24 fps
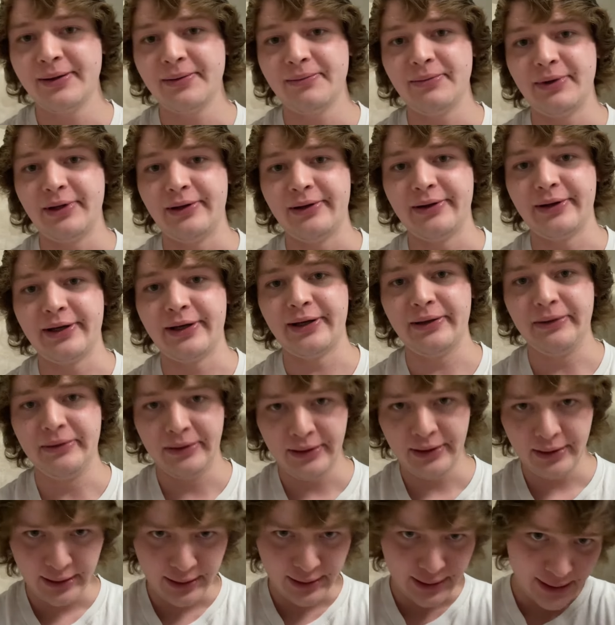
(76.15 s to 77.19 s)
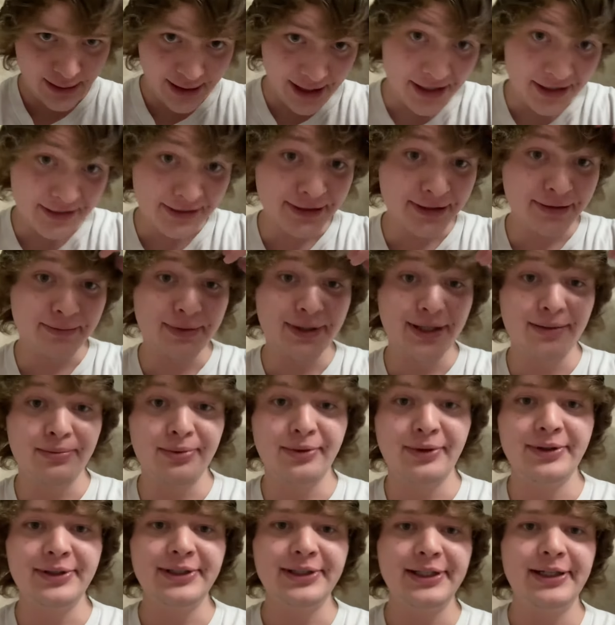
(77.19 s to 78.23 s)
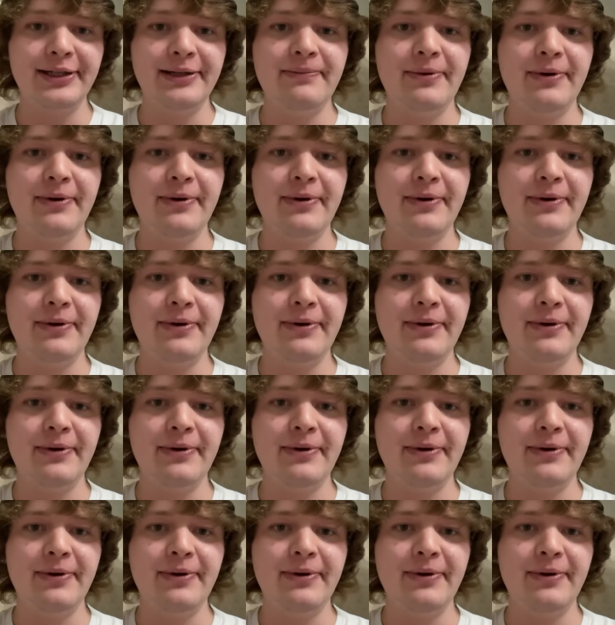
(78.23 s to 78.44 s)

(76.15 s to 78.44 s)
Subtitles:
being like ancient people and shit.